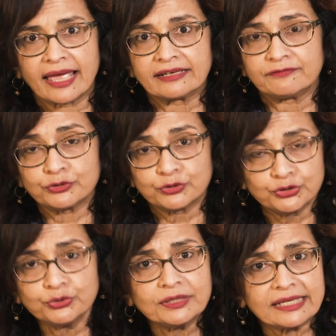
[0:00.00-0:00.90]
and if you
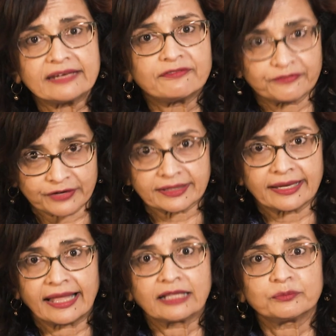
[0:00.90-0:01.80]
do need
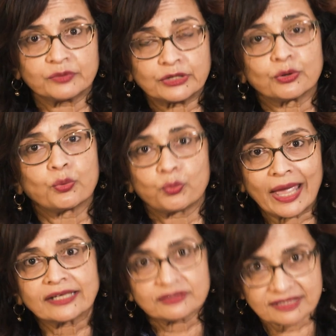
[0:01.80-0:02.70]
further help, we know
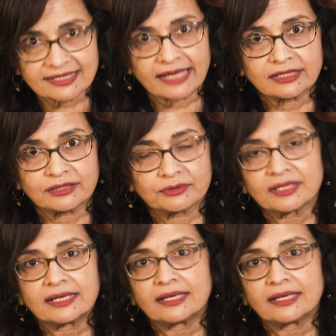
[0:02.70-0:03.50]
where to send you.